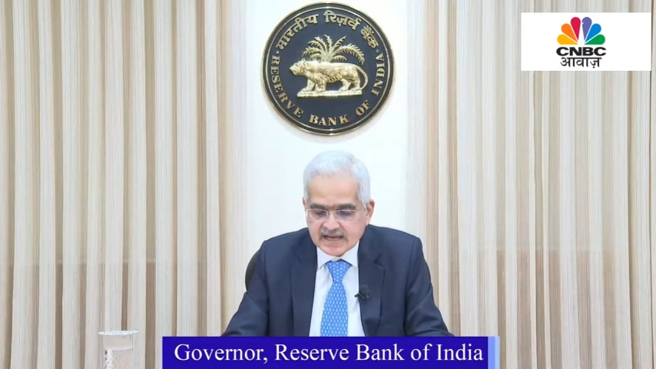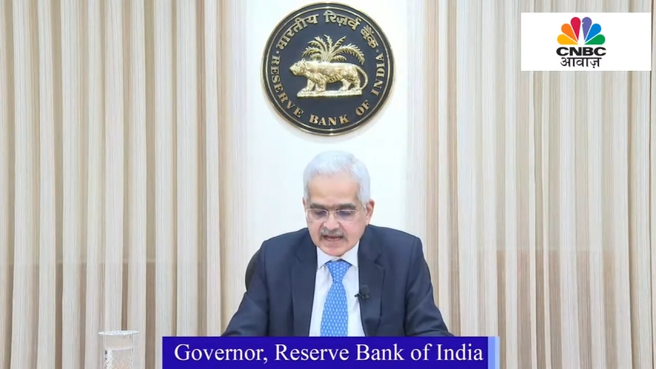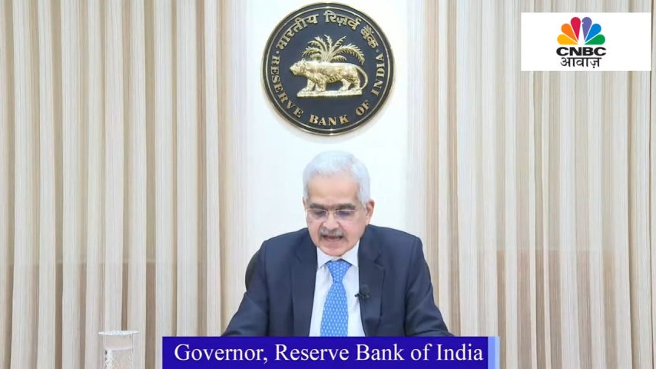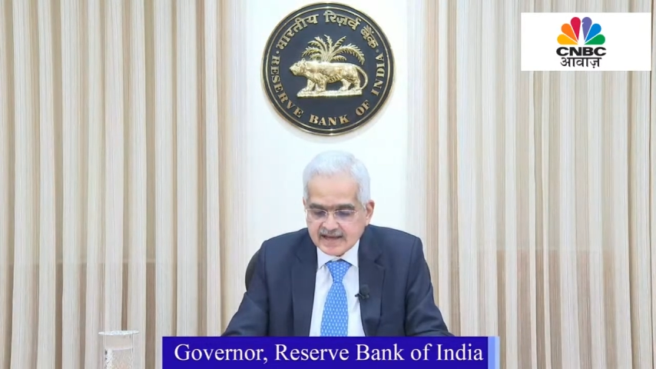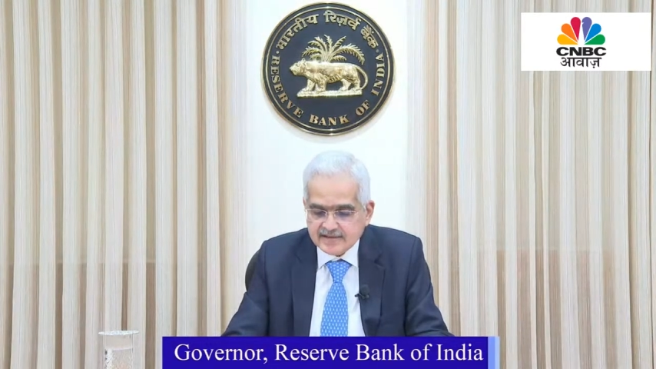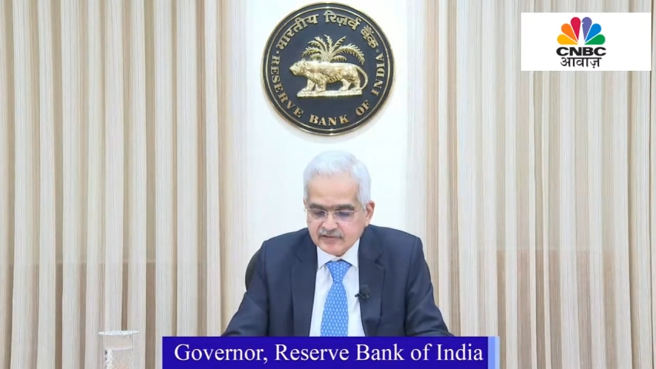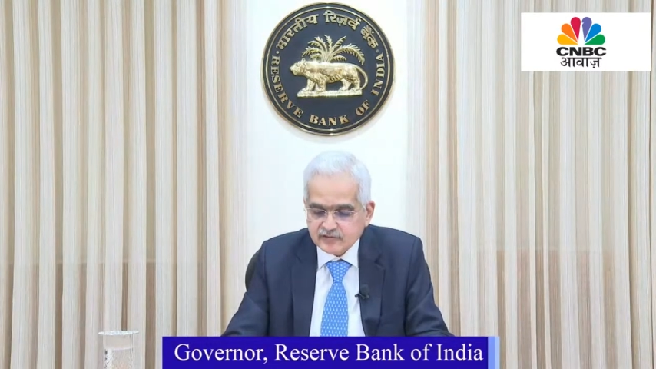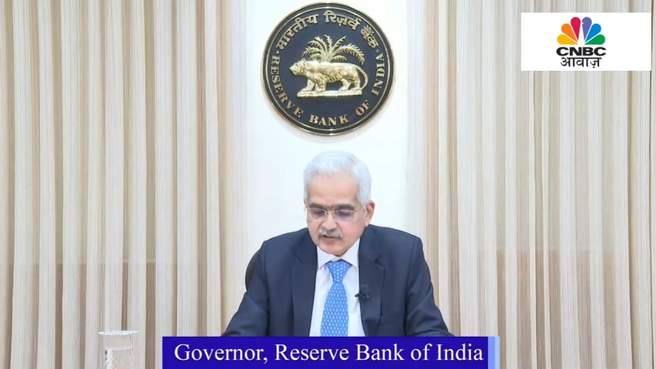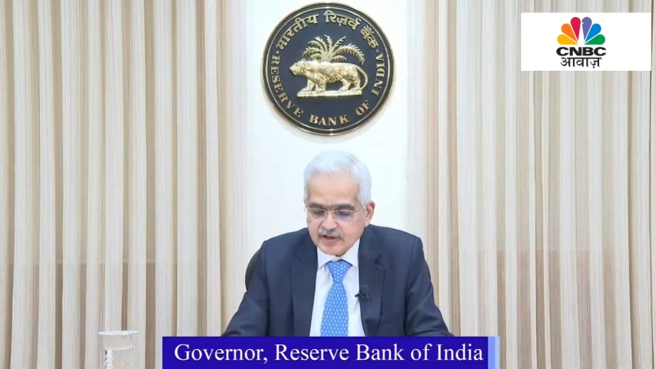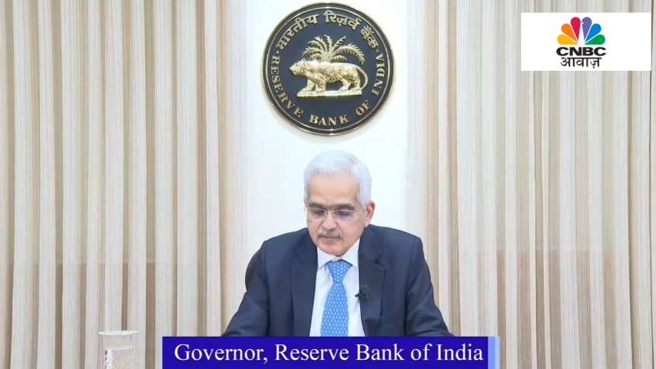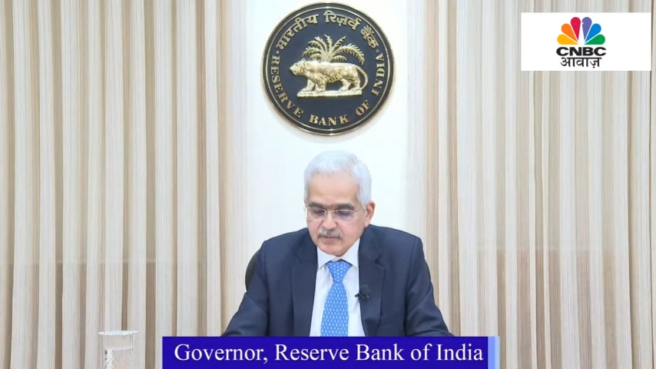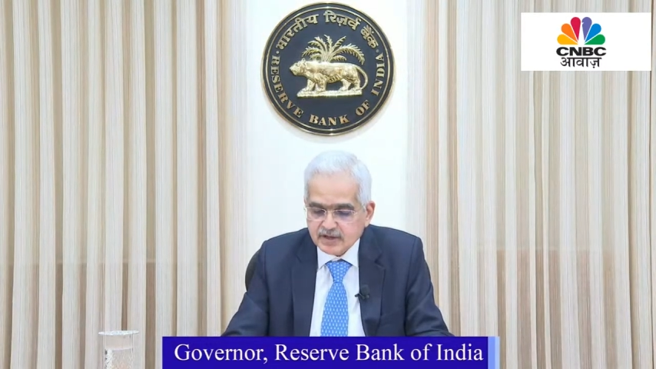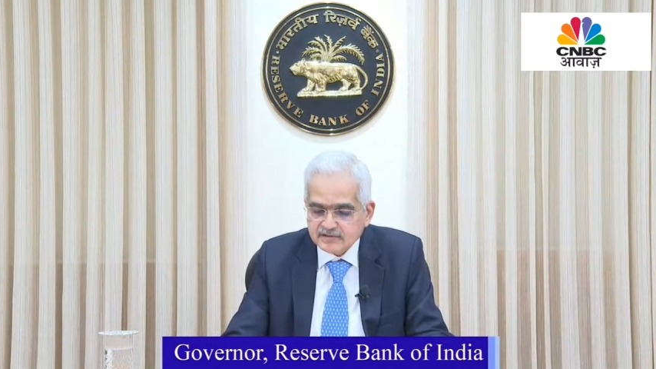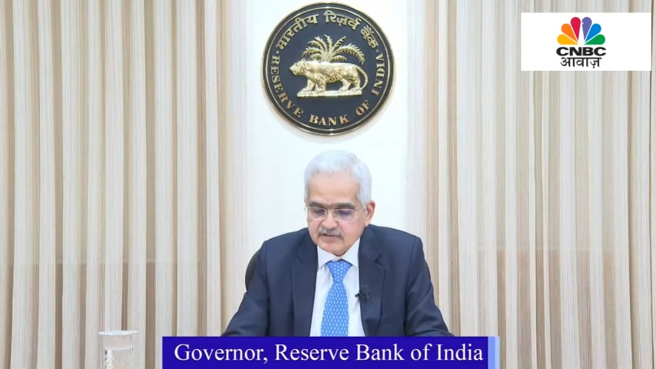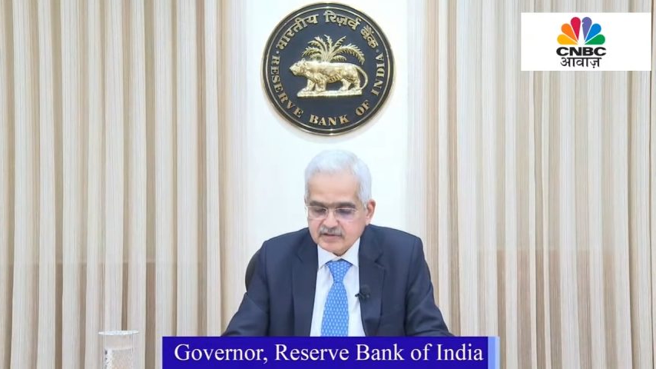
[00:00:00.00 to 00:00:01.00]
and
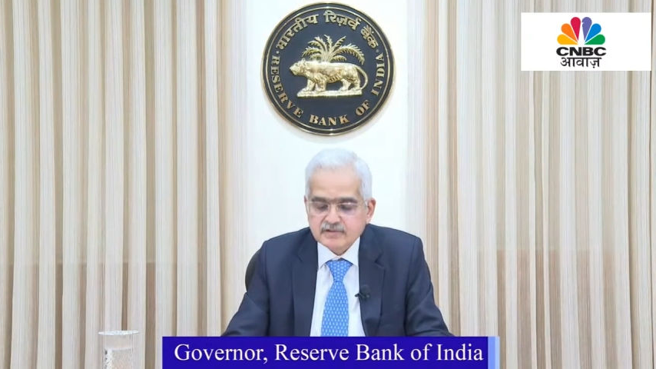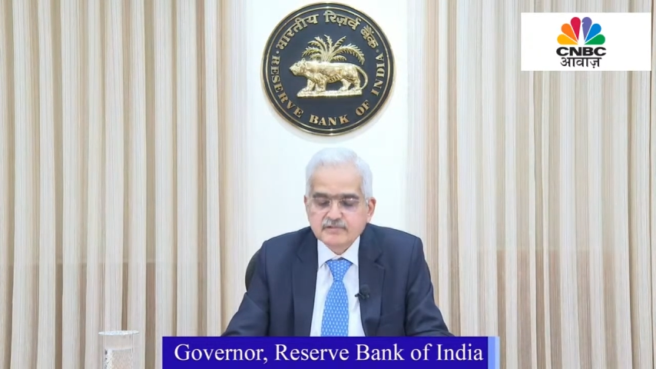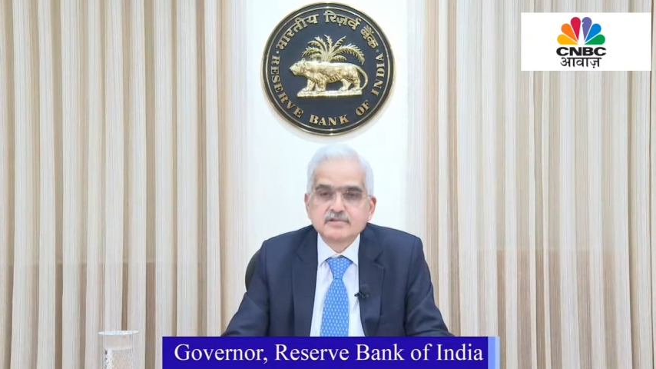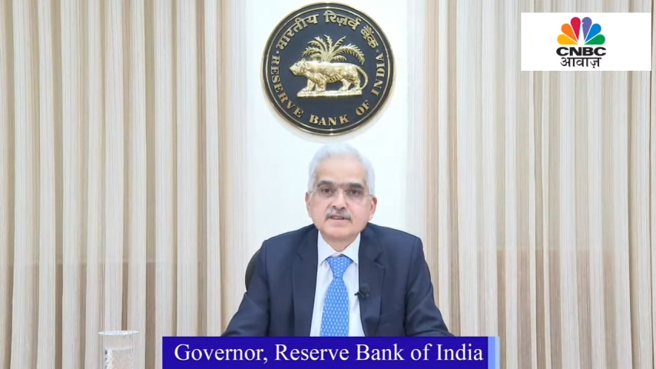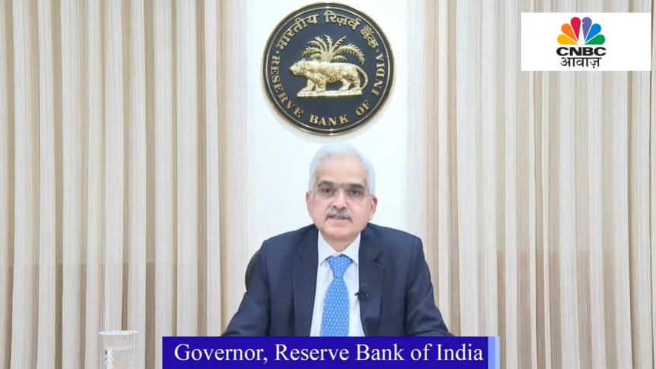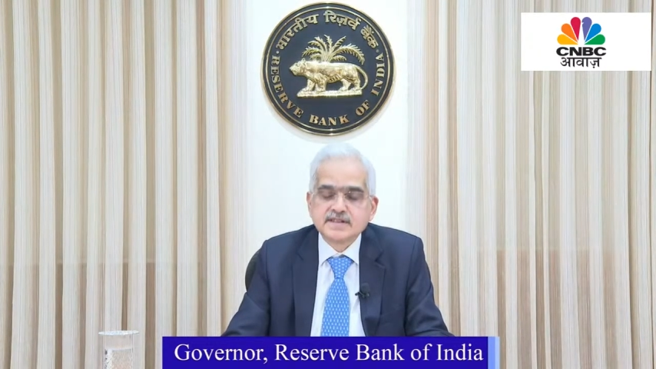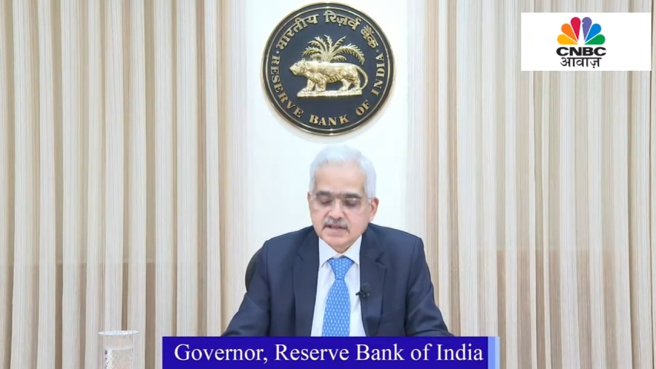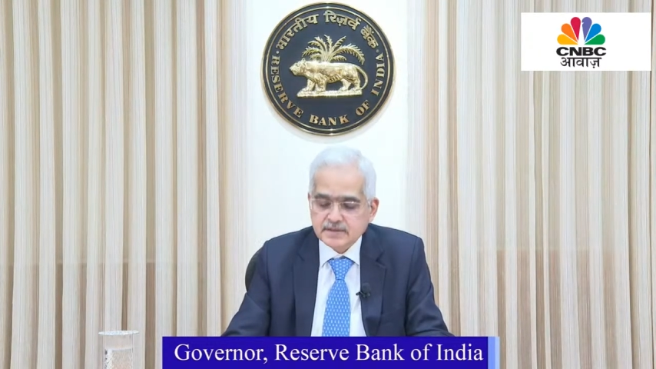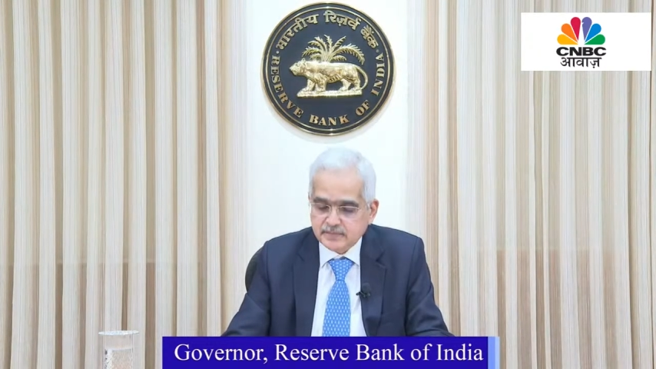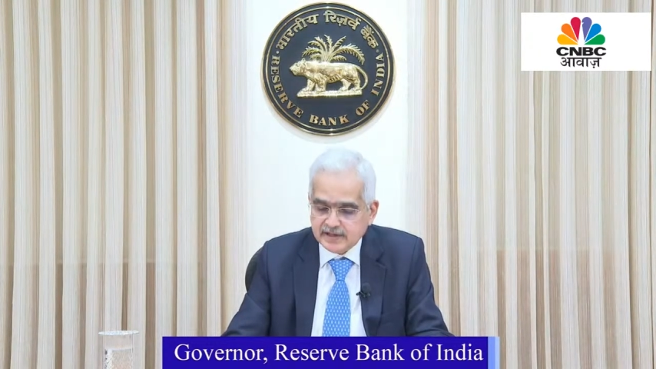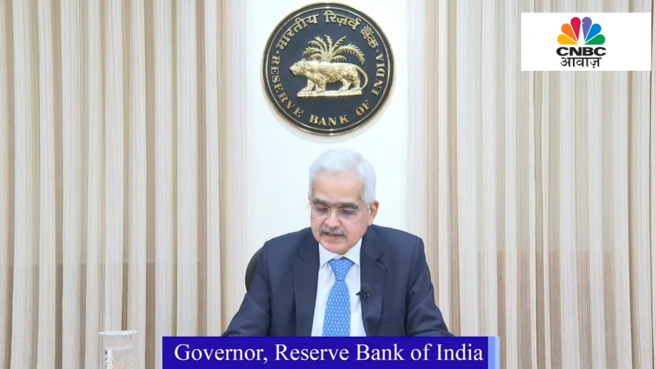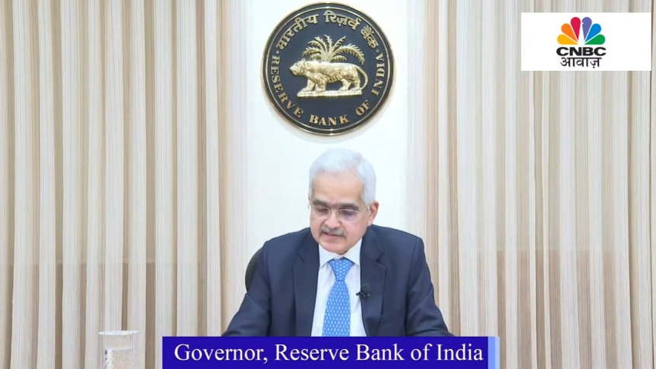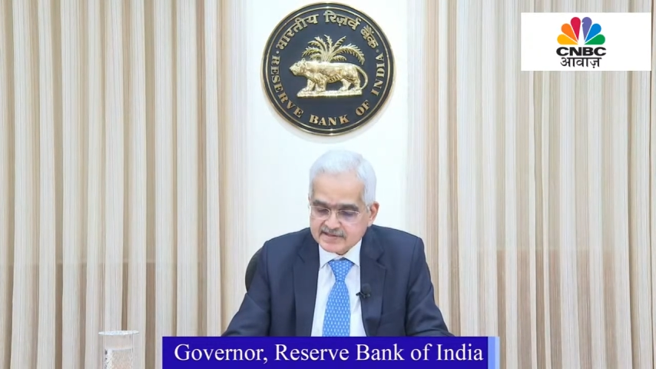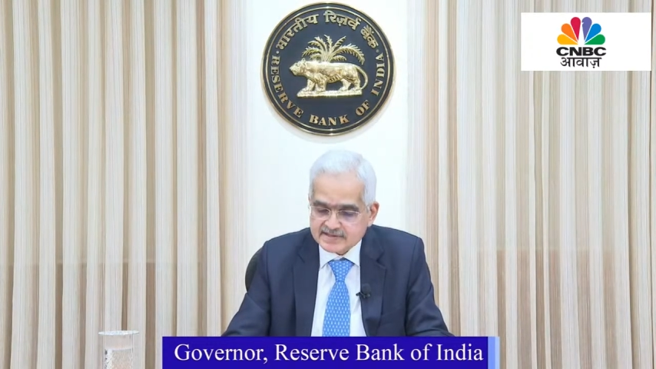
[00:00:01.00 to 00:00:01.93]
3-month treasury bills,